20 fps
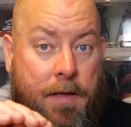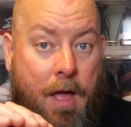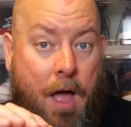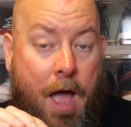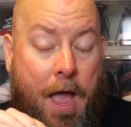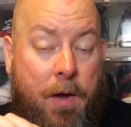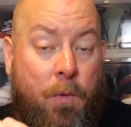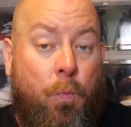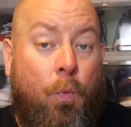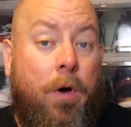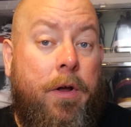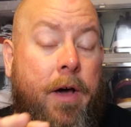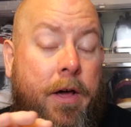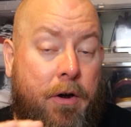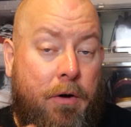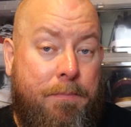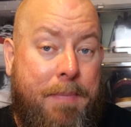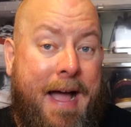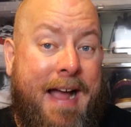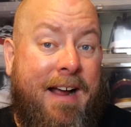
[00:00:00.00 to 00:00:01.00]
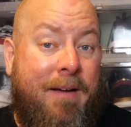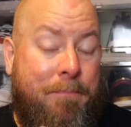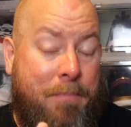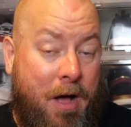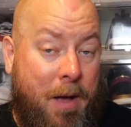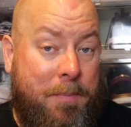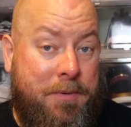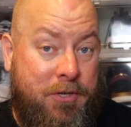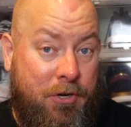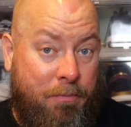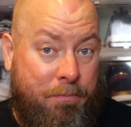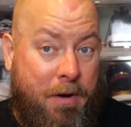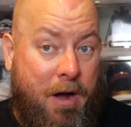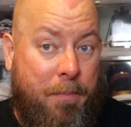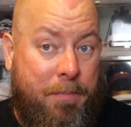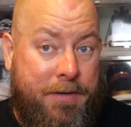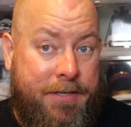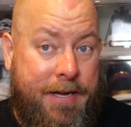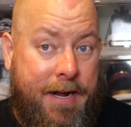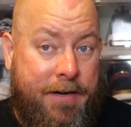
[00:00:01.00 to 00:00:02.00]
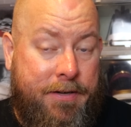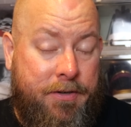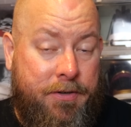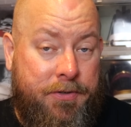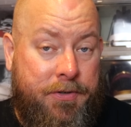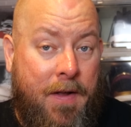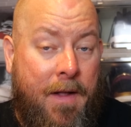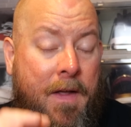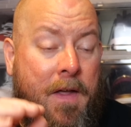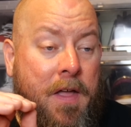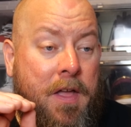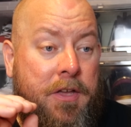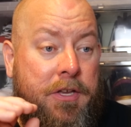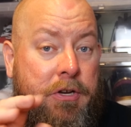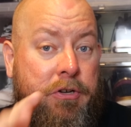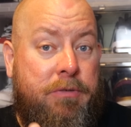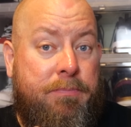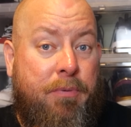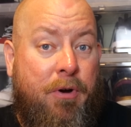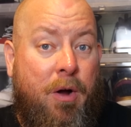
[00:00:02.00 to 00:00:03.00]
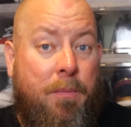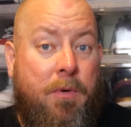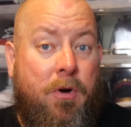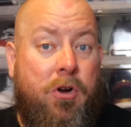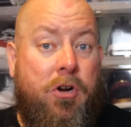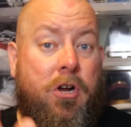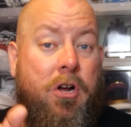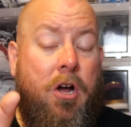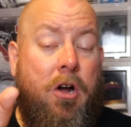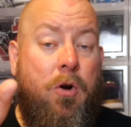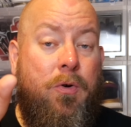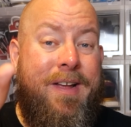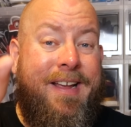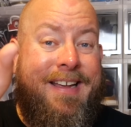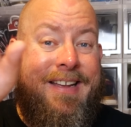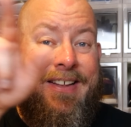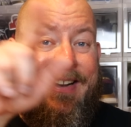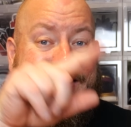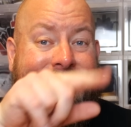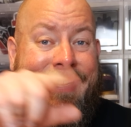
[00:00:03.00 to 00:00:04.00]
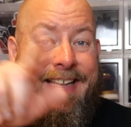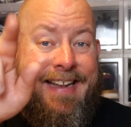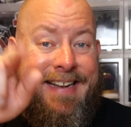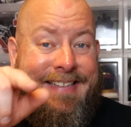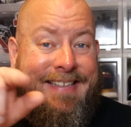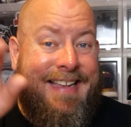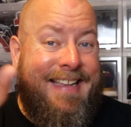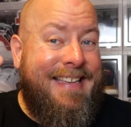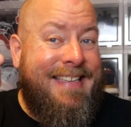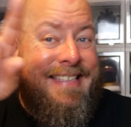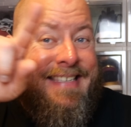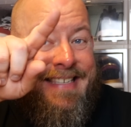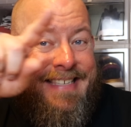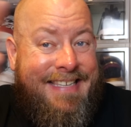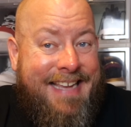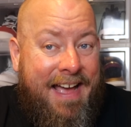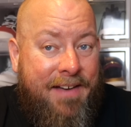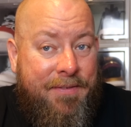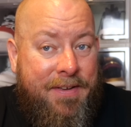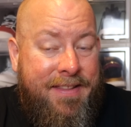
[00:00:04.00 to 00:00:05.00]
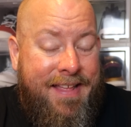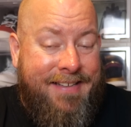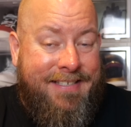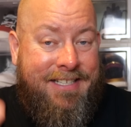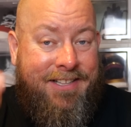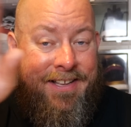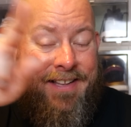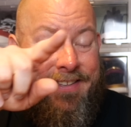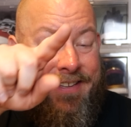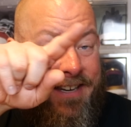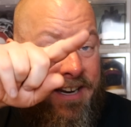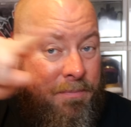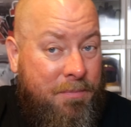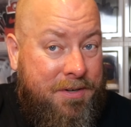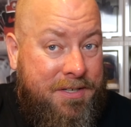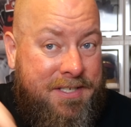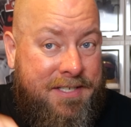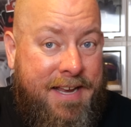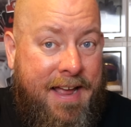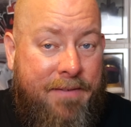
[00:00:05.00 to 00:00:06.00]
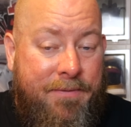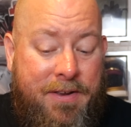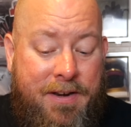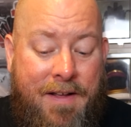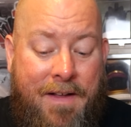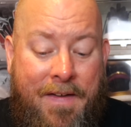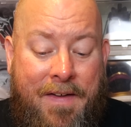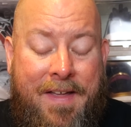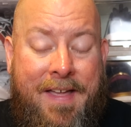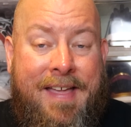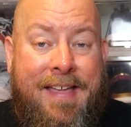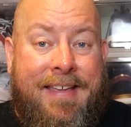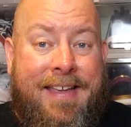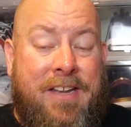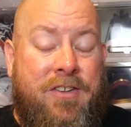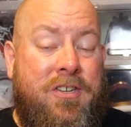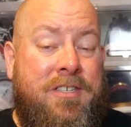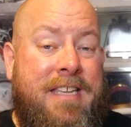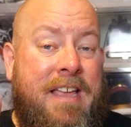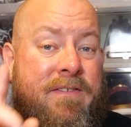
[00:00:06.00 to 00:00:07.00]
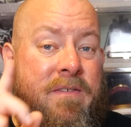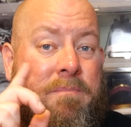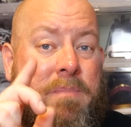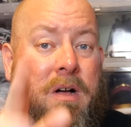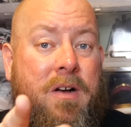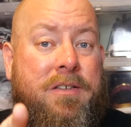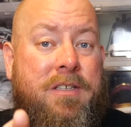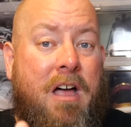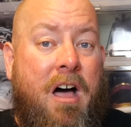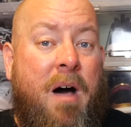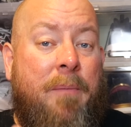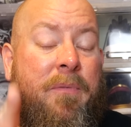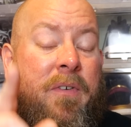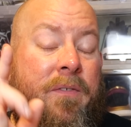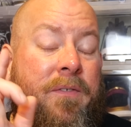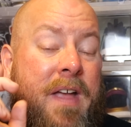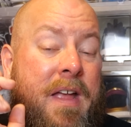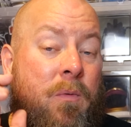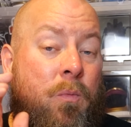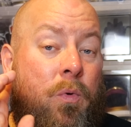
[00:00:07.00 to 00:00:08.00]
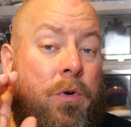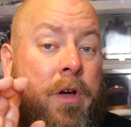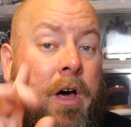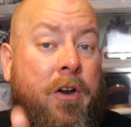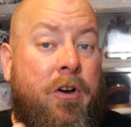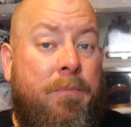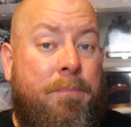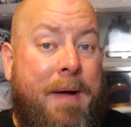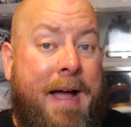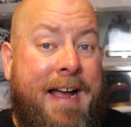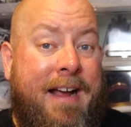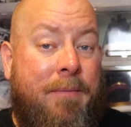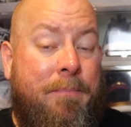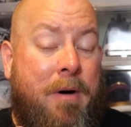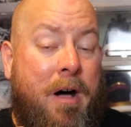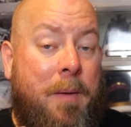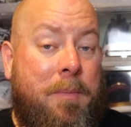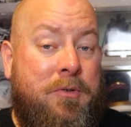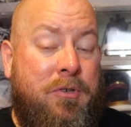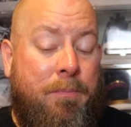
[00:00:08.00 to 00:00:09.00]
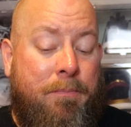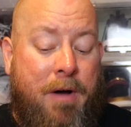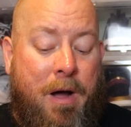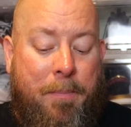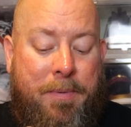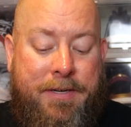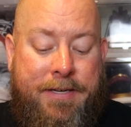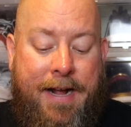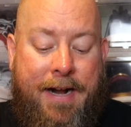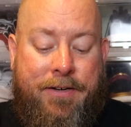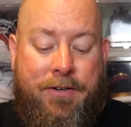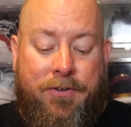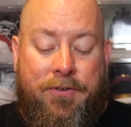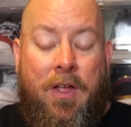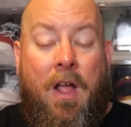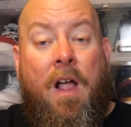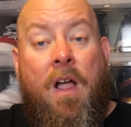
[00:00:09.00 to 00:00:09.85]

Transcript: a 100 pack of Pop Shield Pop Protectors. Use promo code CLINT7, that's CLINT the number 7. Get you 7 bucks off of a 100 pack of Pop Shield Pop Protectors